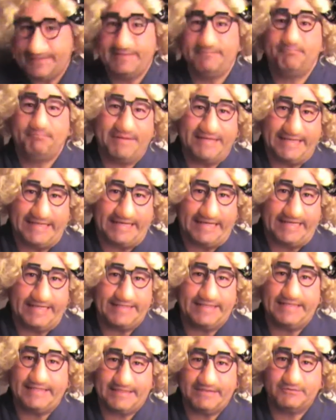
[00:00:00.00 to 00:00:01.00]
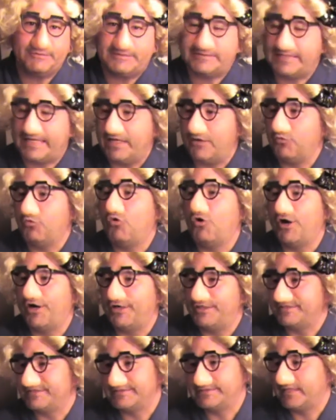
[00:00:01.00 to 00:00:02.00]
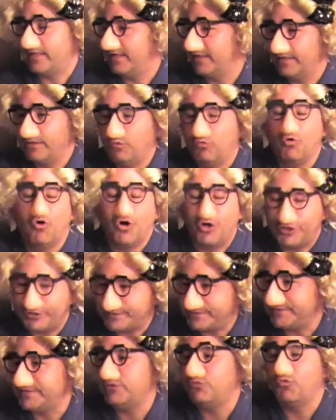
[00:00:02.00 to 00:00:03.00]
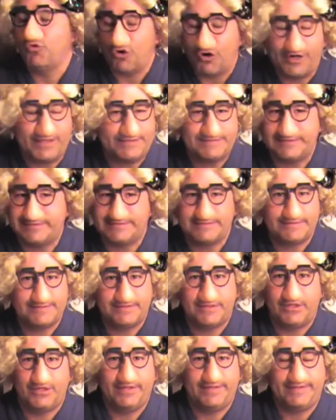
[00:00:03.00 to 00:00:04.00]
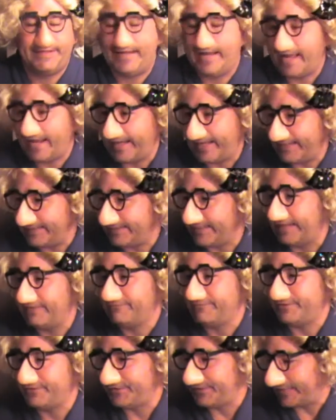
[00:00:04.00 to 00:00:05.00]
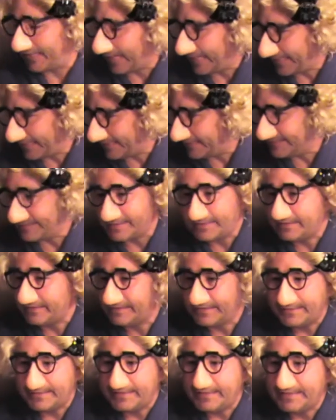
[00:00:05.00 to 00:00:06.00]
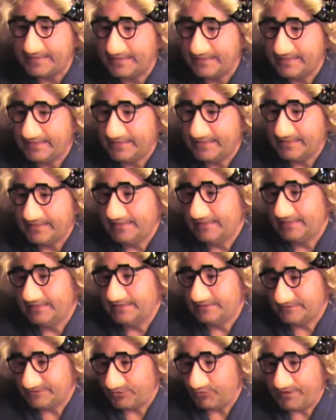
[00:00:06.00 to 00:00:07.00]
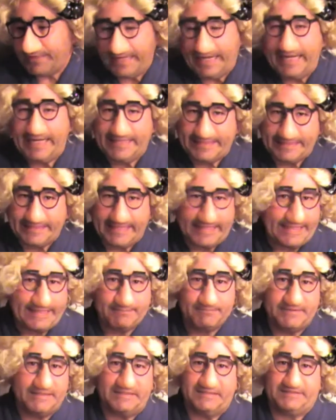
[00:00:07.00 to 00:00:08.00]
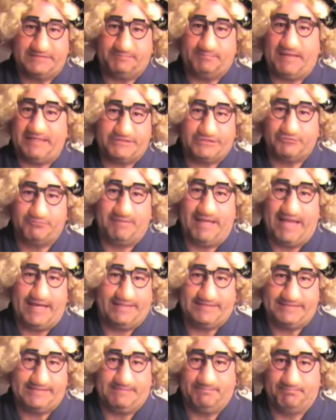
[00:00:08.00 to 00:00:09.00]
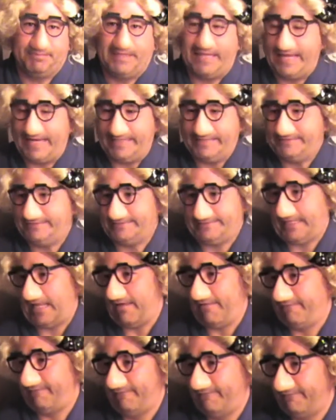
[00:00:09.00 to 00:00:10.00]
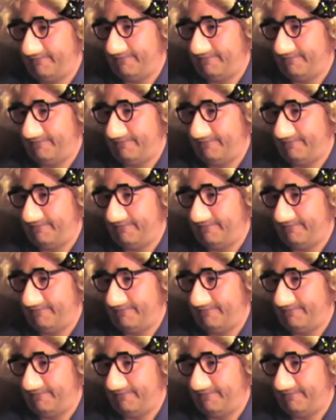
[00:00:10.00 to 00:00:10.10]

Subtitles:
And the banging was getting worse. Worse and worse. Night after night. So we had to take him to the special medicine place.